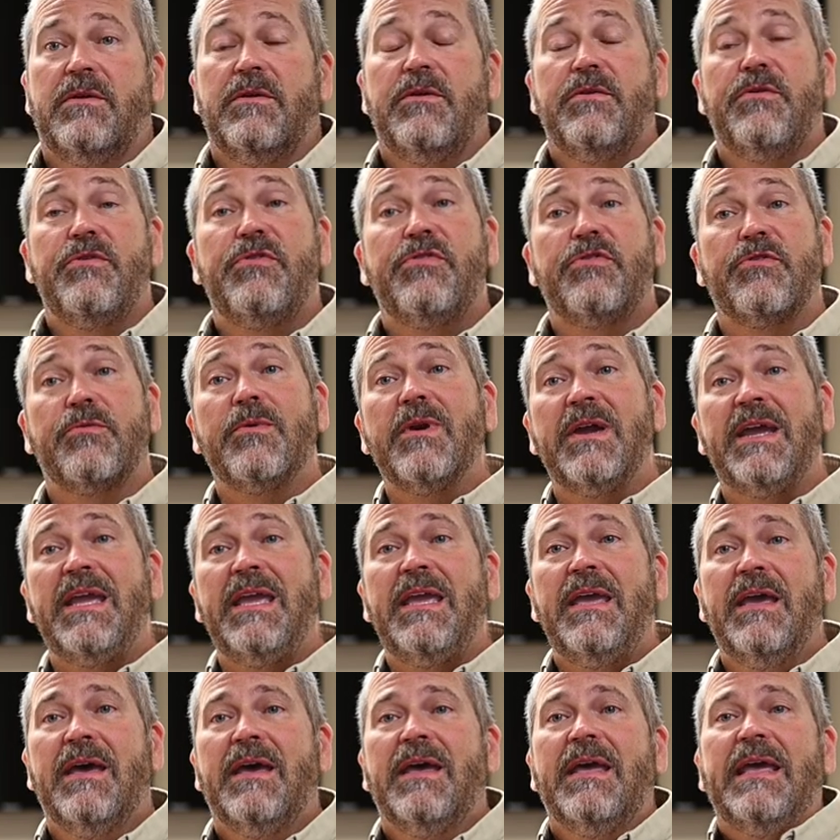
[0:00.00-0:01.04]

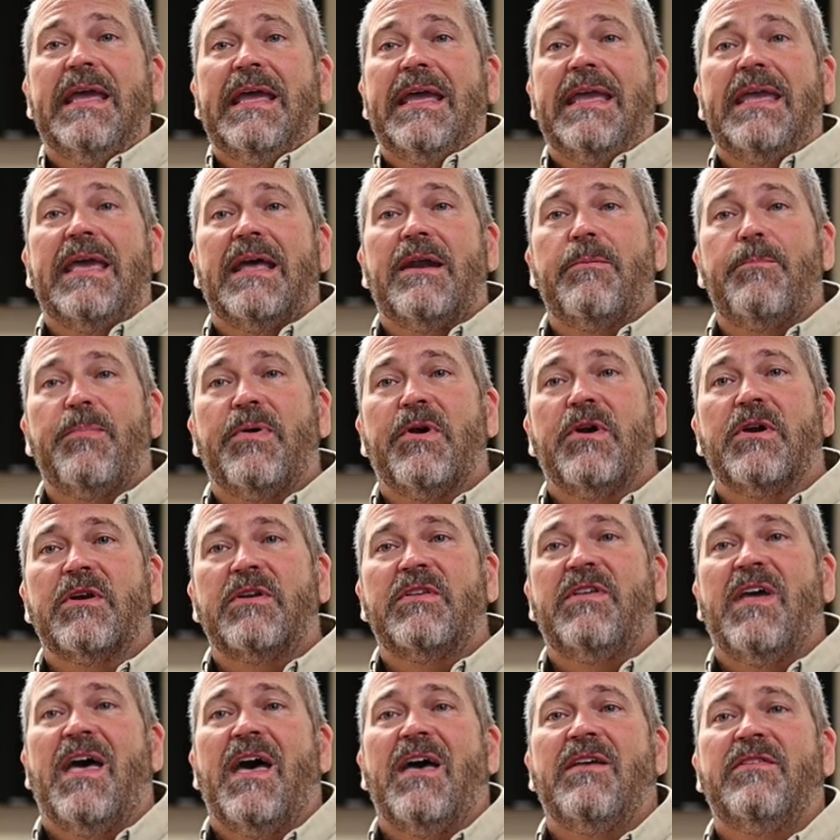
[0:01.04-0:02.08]
Three, get a perk
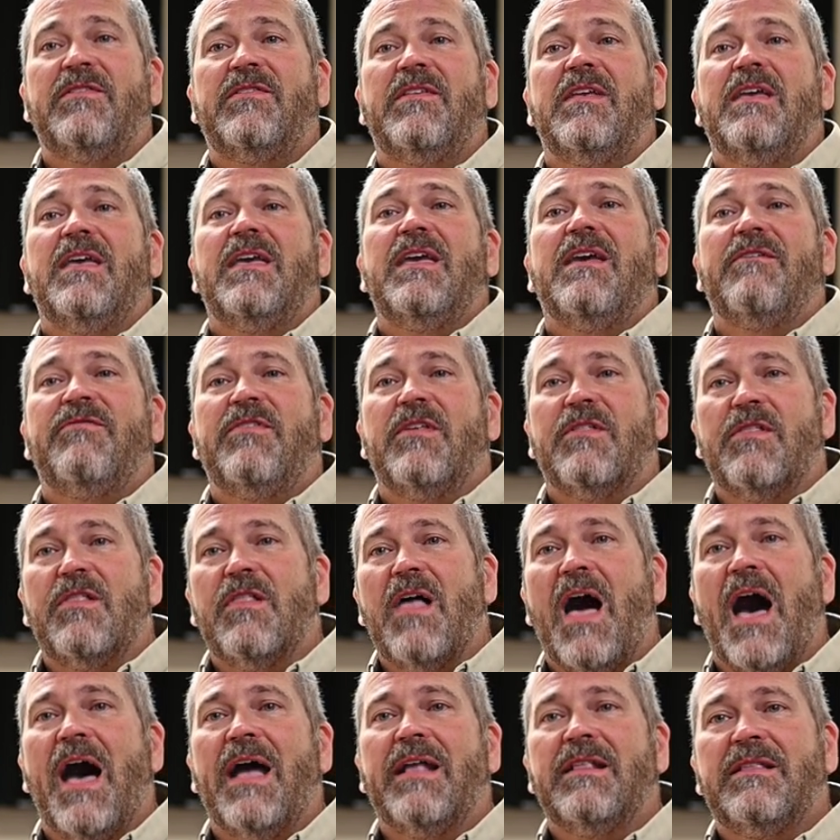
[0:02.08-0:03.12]
test if the
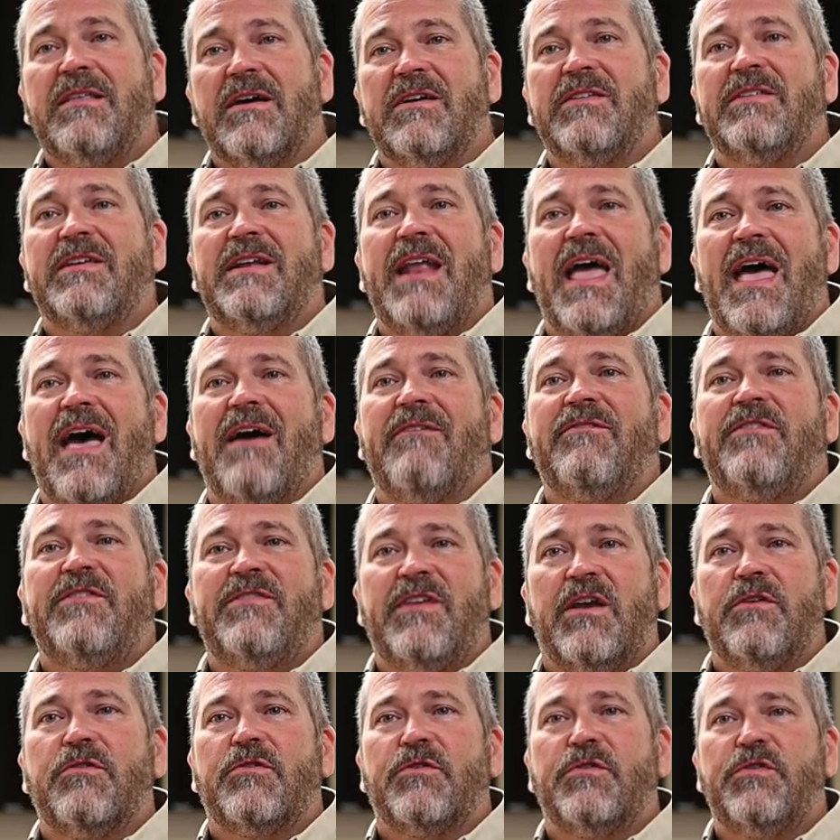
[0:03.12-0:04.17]
lot doesn't have
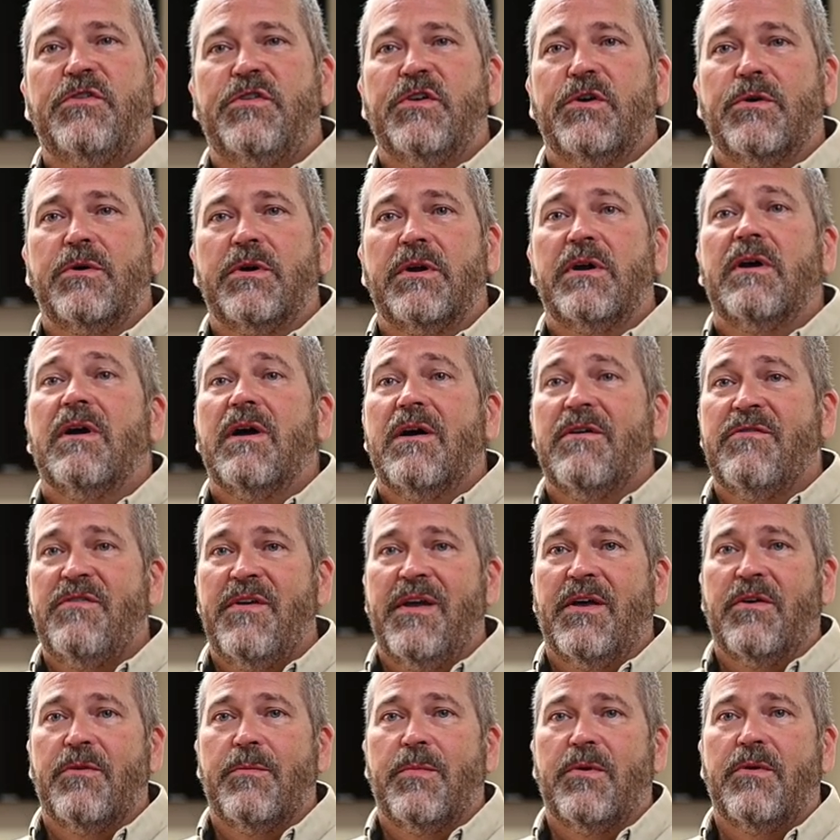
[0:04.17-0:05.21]
central sewer
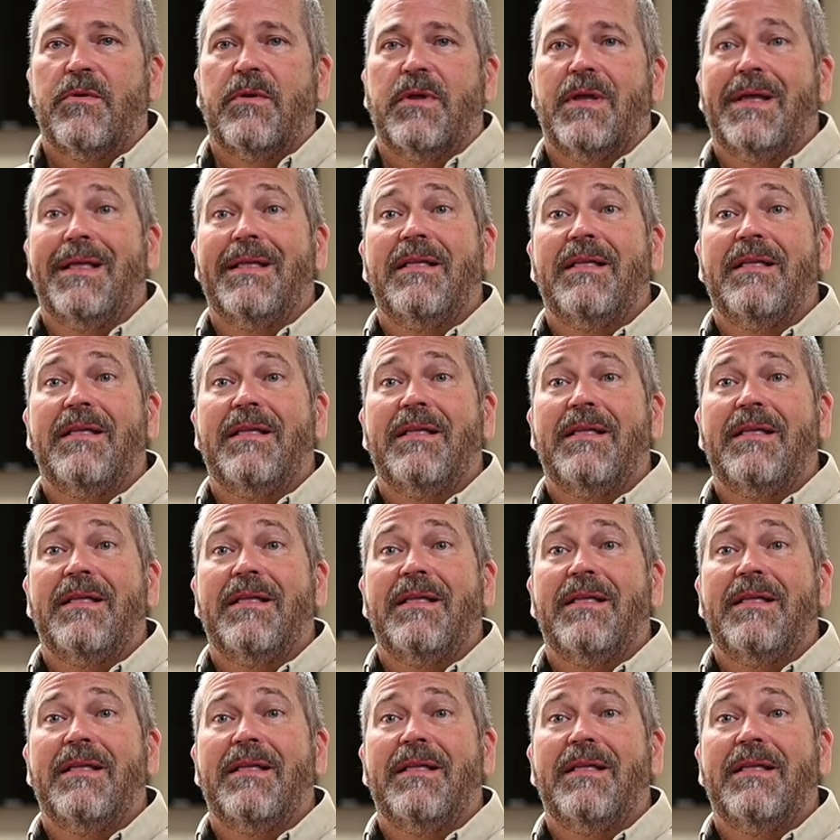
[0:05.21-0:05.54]
available.